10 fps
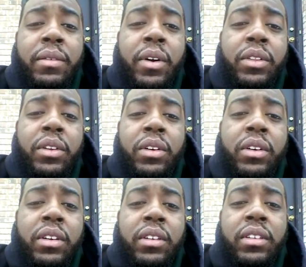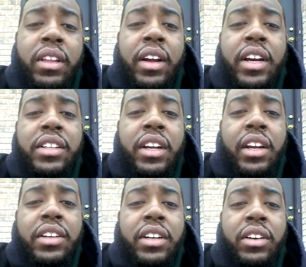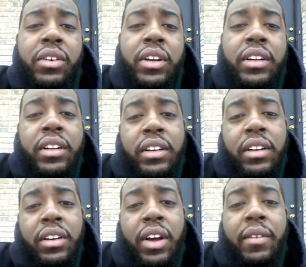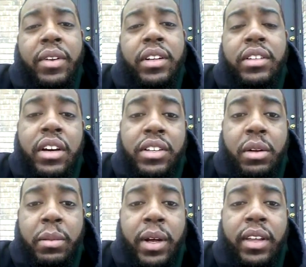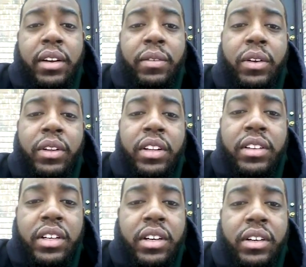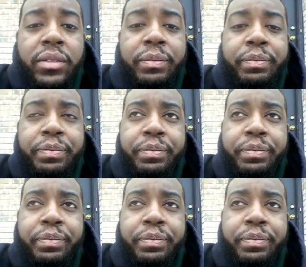further their education on, having a discussion about that in further detail.